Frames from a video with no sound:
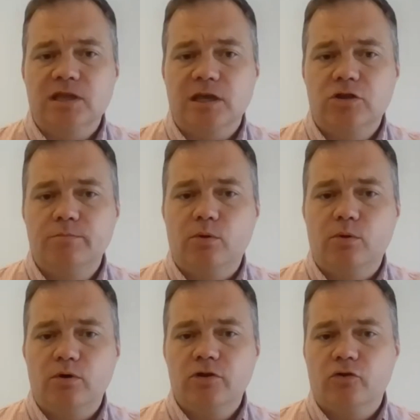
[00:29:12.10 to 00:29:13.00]
just at the
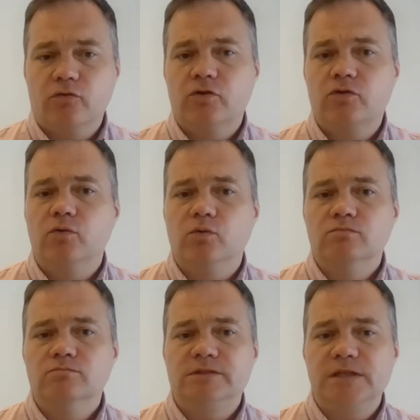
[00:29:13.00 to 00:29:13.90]
border of the two
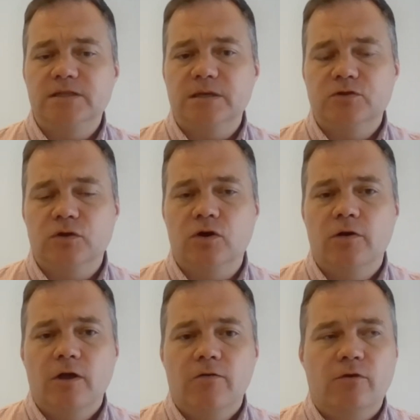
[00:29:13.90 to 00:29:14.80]
systems.
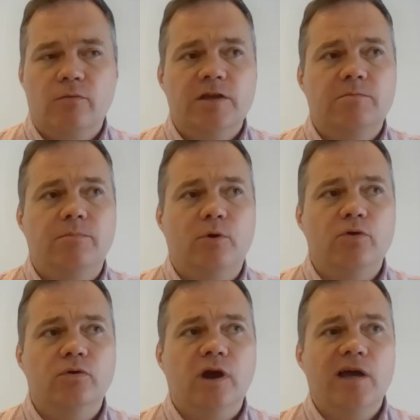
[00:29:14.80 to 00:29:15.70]
So from that
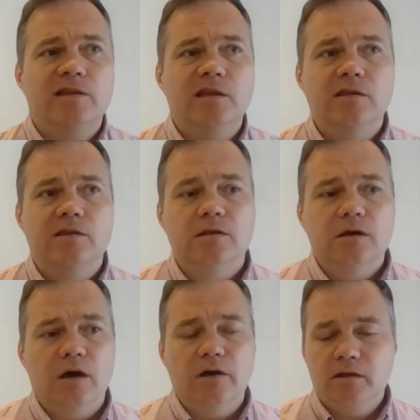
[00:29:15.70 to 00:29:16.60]
point on, I think
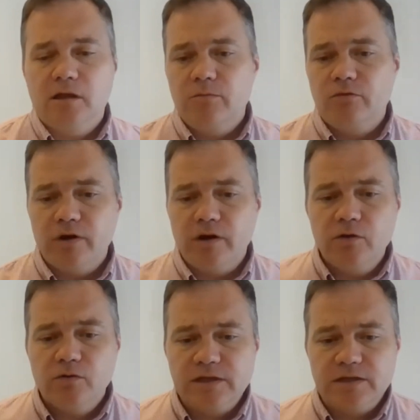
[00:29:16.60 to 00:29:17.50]
it can be
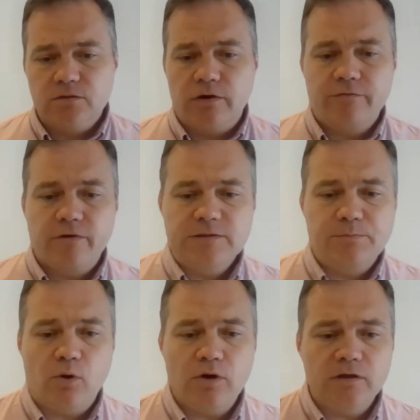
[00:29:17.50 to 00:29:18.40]
really used as a
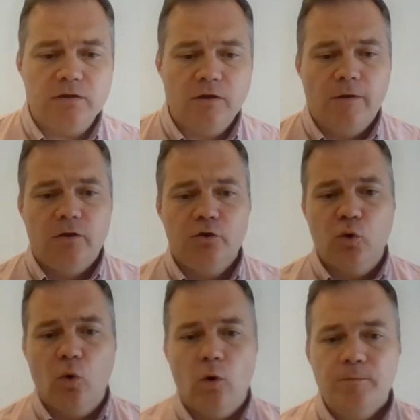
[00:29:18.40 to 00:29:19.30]
reference point
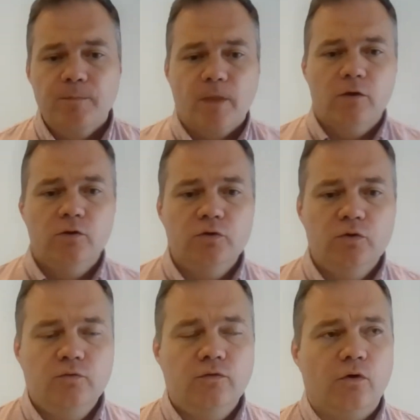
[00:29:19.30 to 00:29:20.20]

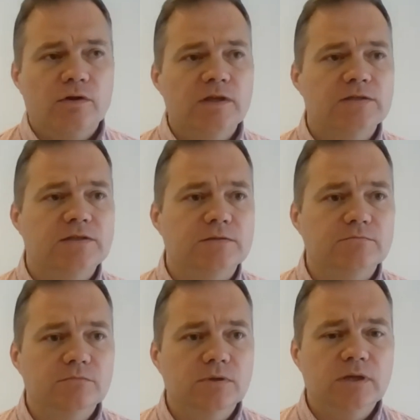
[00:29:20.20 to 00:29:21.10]
for these
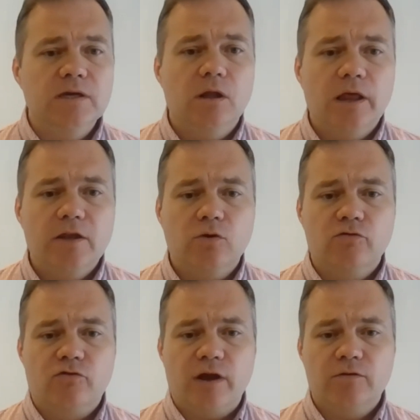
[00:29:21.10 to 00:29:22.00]
legal and
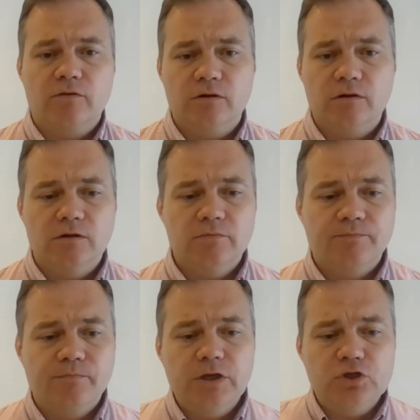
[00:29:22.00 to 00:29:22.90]
contractual
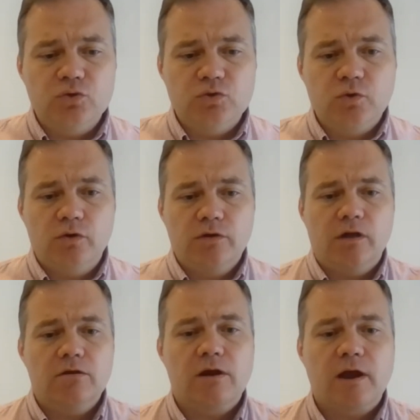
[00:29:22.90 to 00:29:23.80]
issues. On
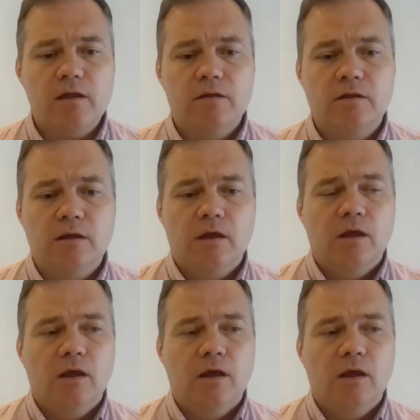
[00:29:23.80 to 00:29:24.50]
the other hand,